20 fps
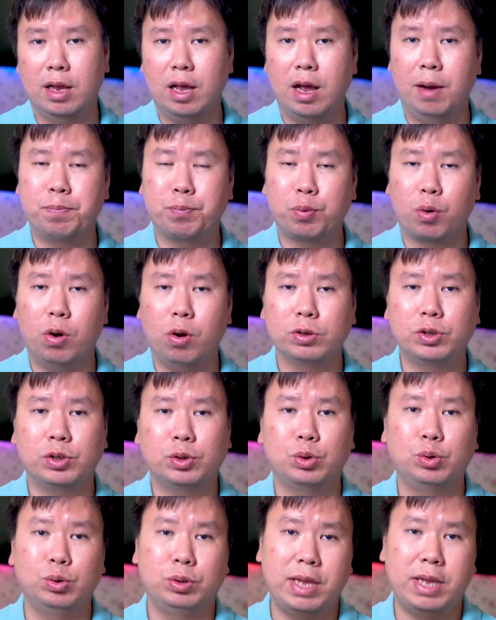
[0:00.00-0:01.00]

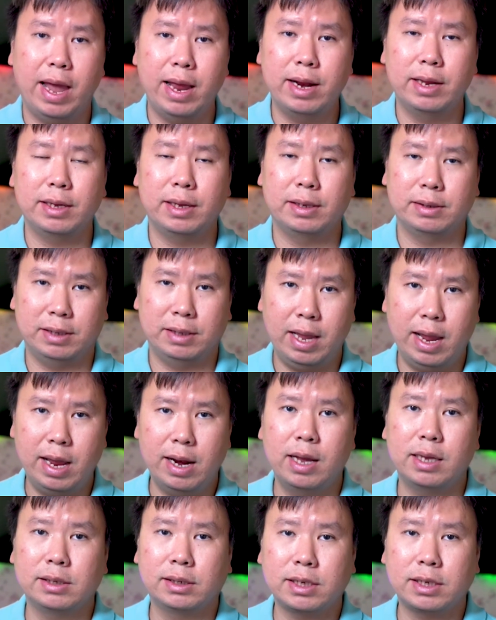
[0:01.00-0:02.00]
approach to
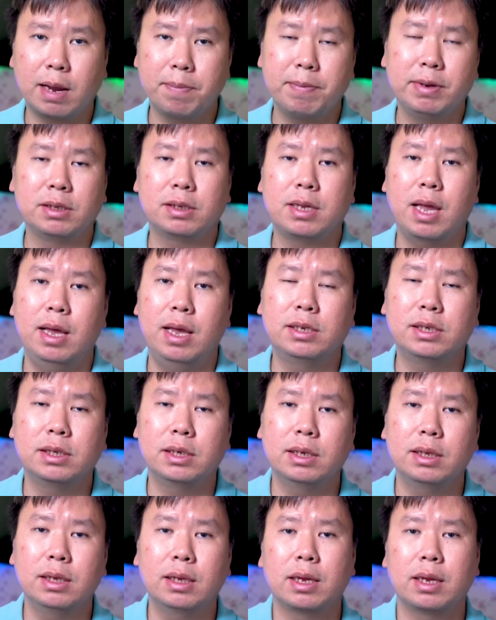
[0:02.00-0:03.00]
data
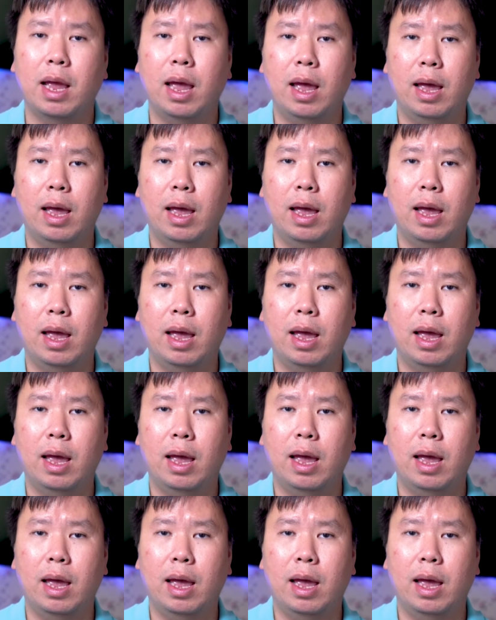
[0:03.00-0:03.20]
segmentation,